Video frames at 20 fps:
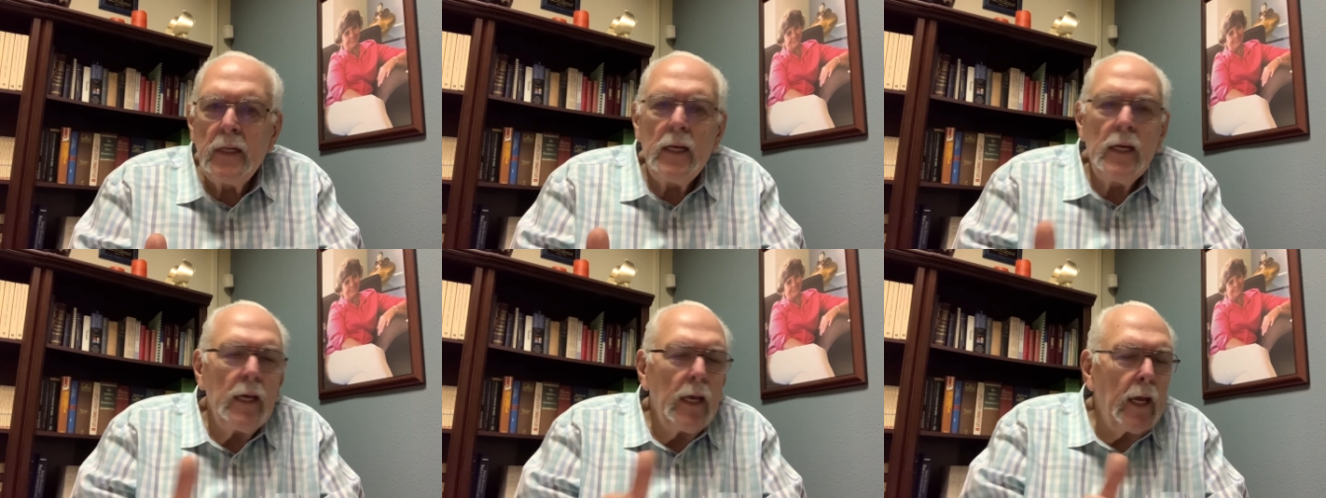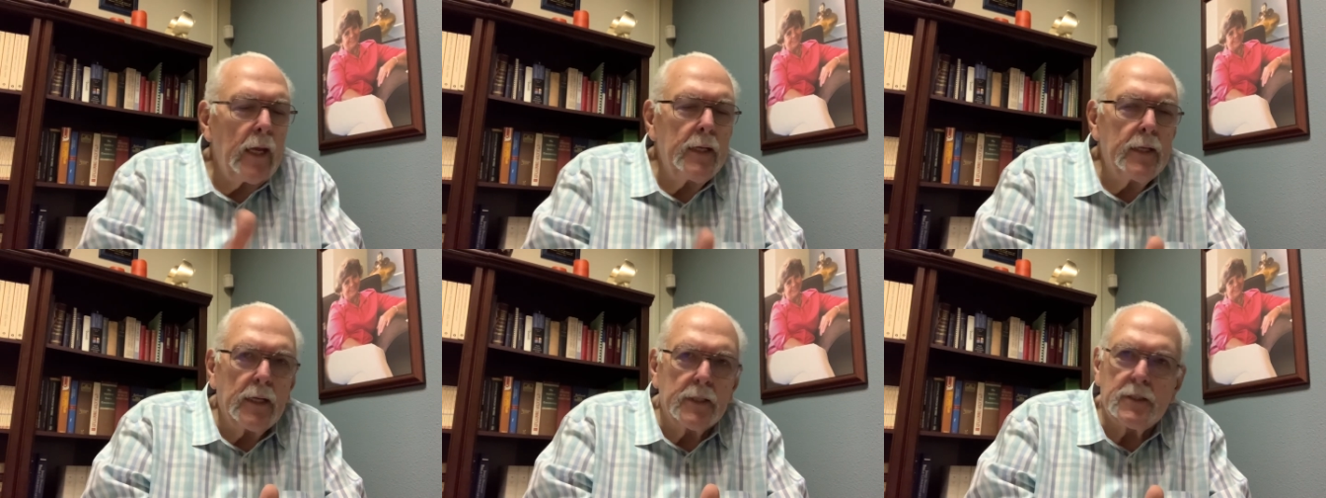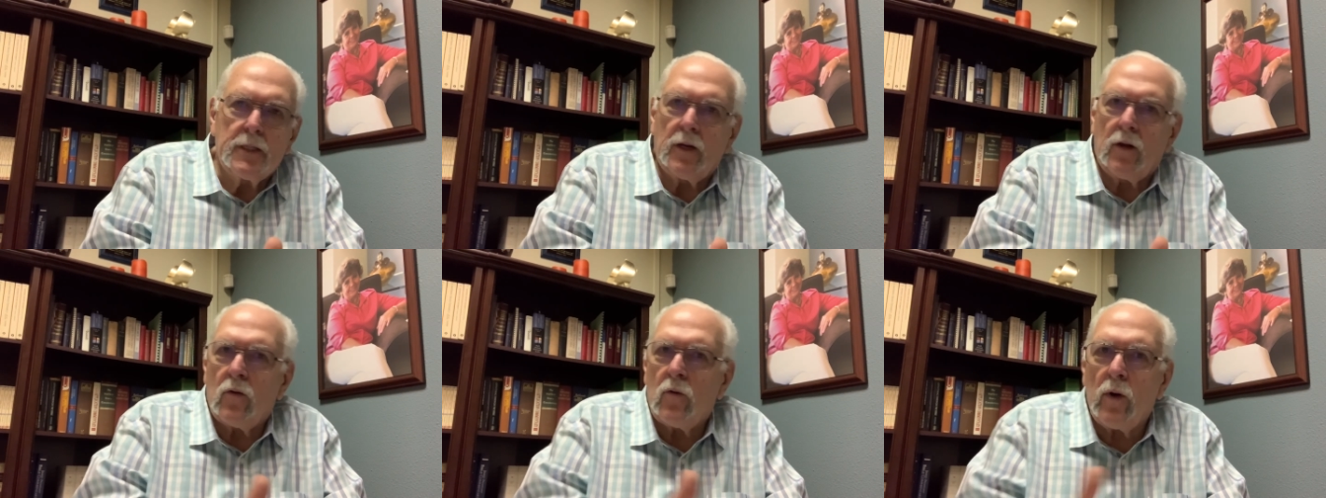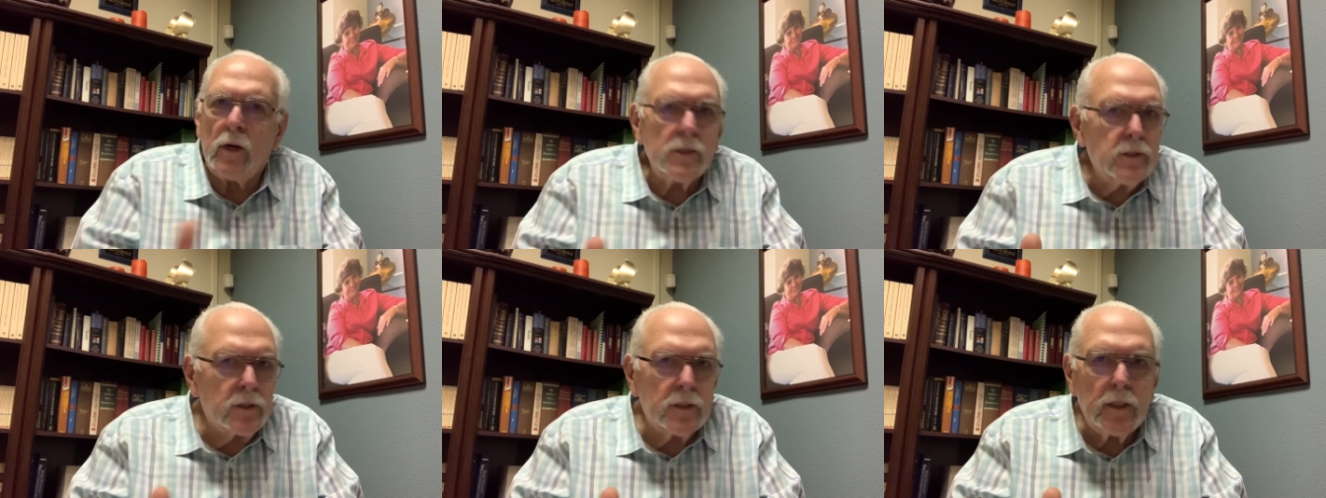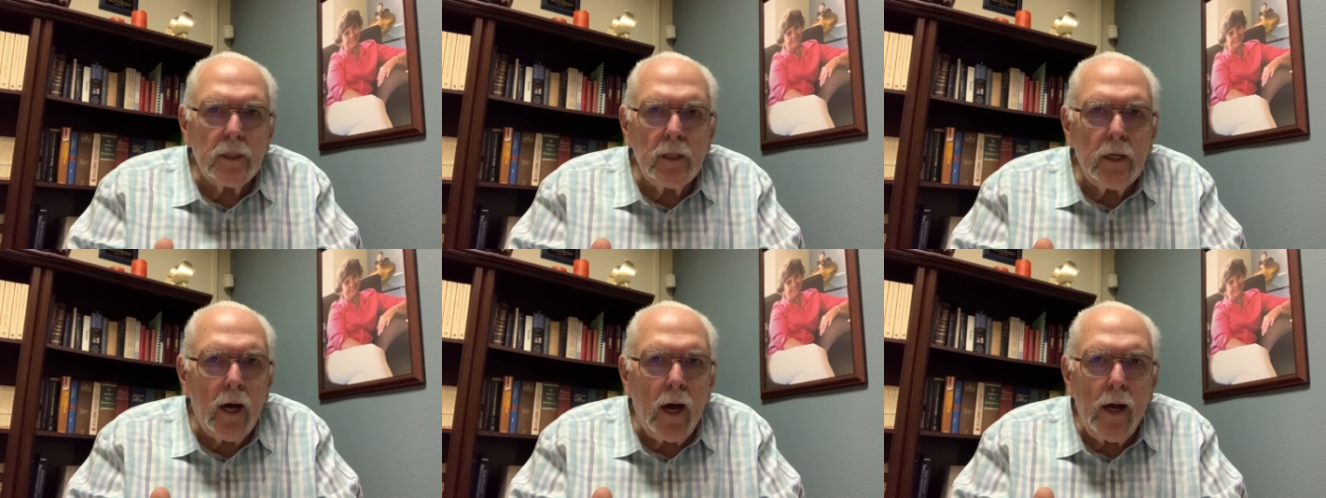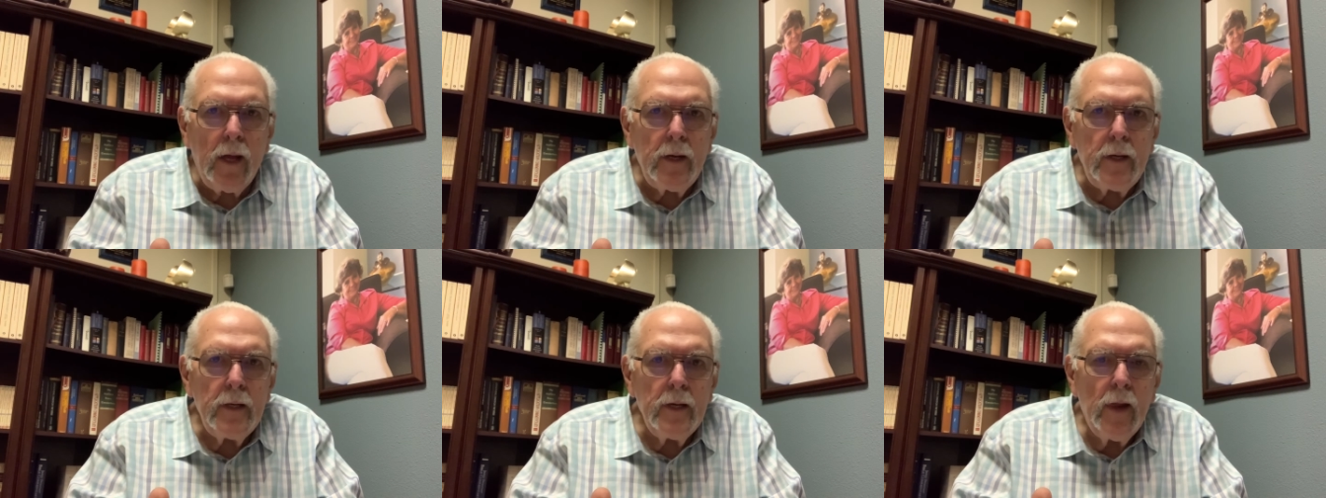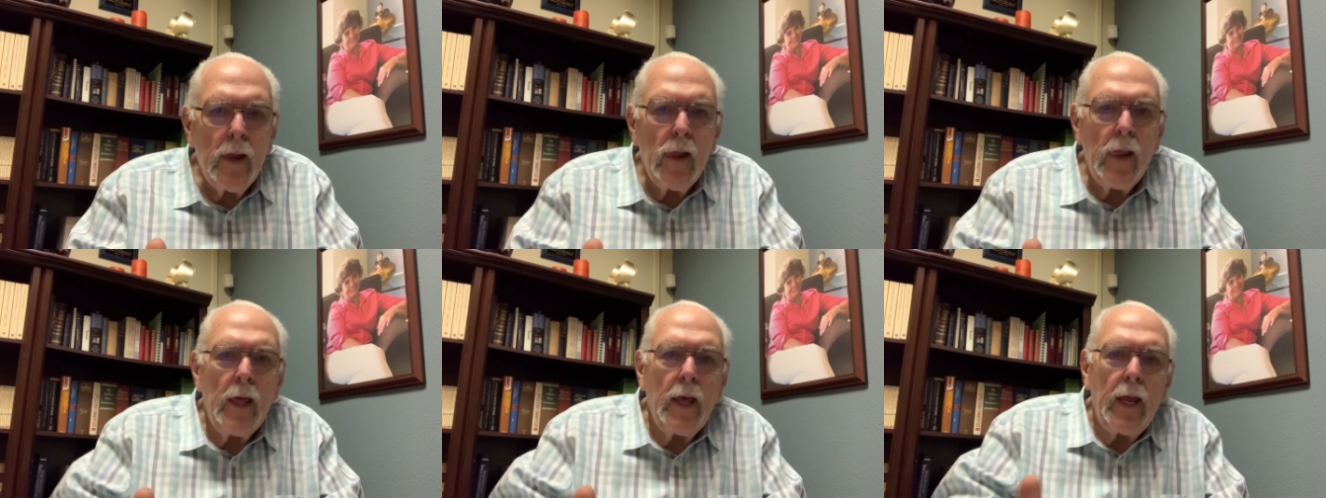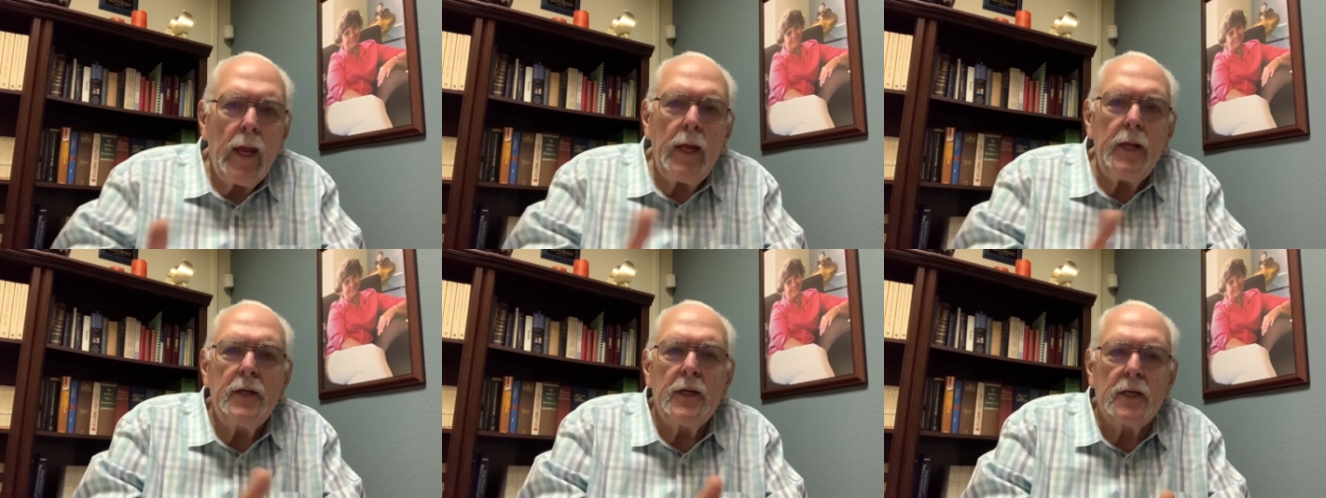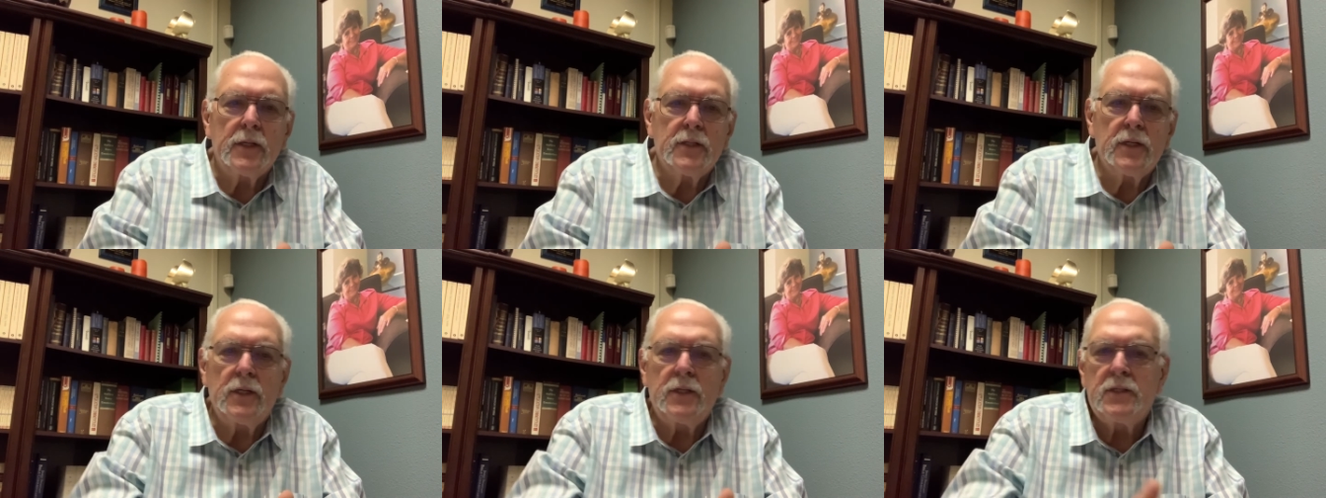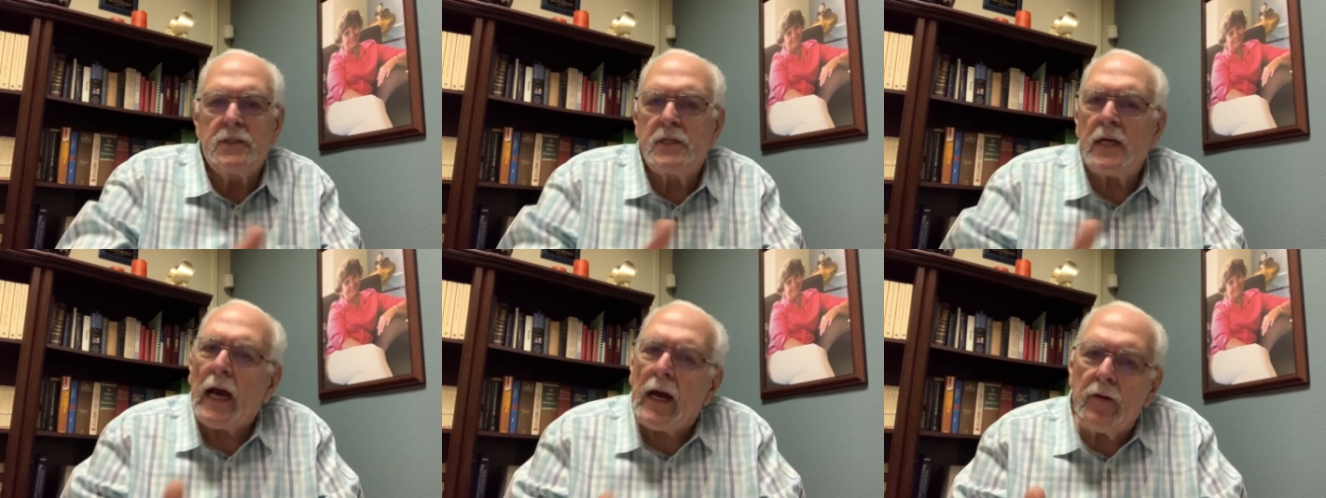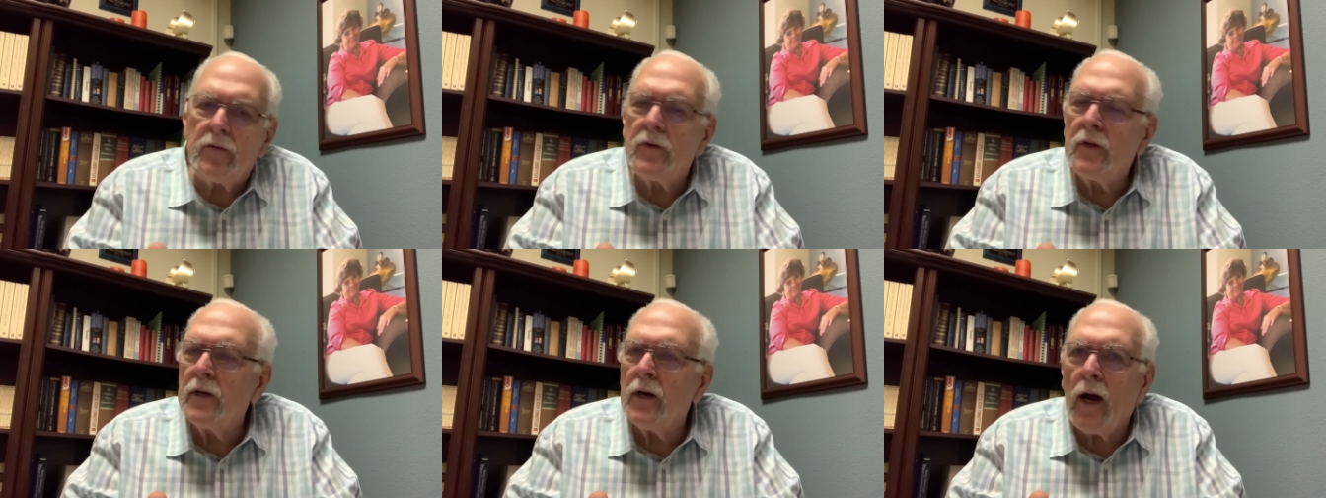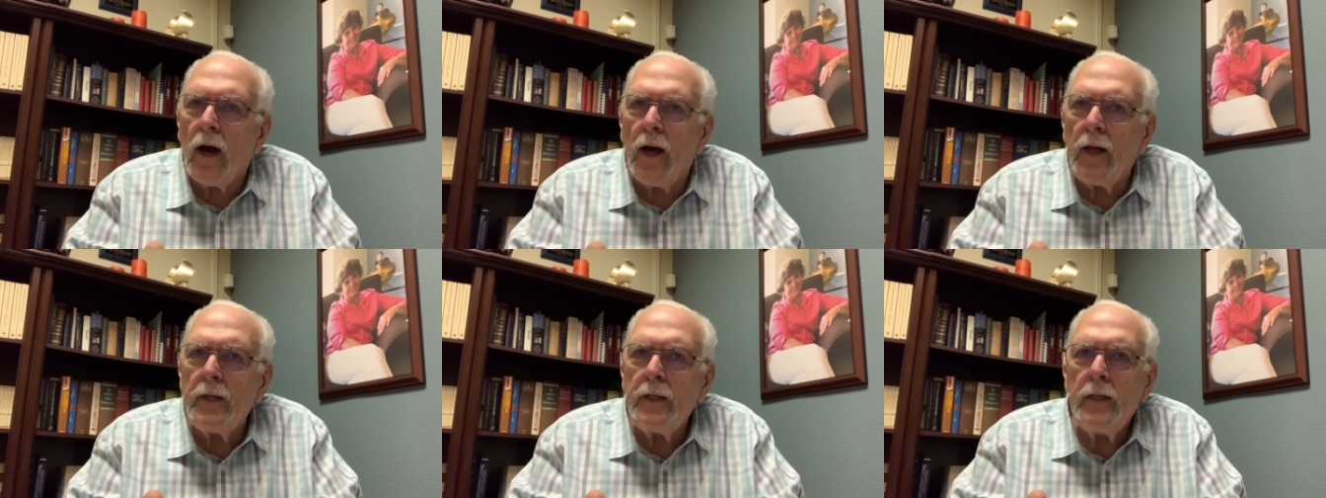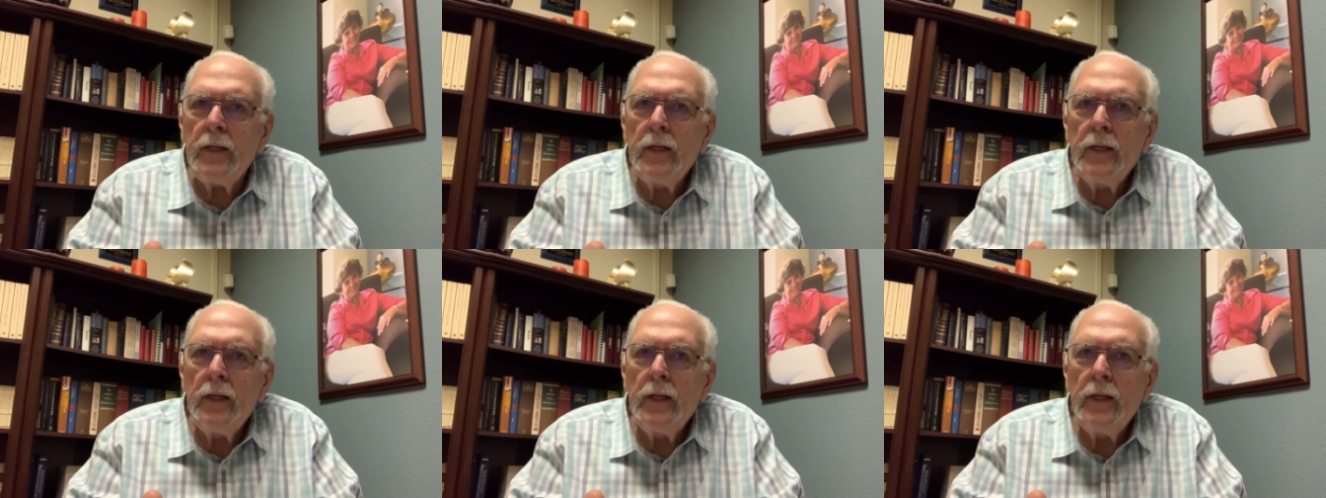He doesn't question God. He doesn't doubt God.